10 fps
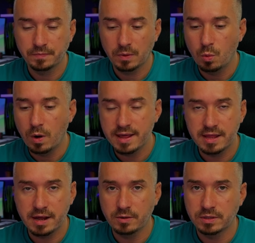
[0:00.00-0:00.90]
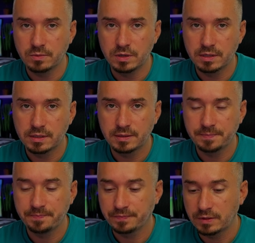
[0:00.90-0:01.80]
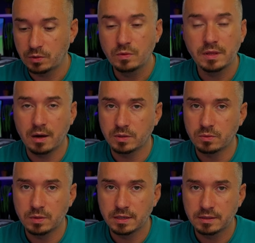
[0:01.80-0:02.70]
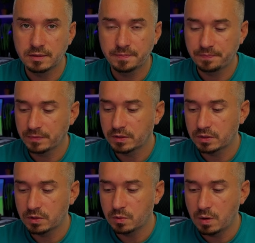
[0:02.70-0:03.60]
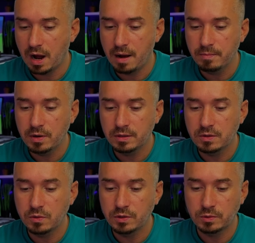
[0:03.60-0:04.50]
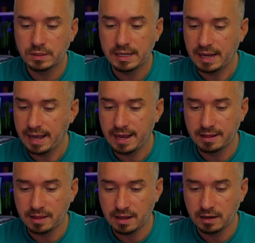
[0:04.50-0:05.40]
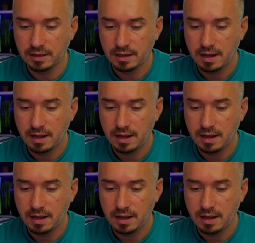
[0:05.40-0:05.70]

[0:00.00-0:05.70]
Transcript: 1000 words, 2000 words. So I'm not going to say anything.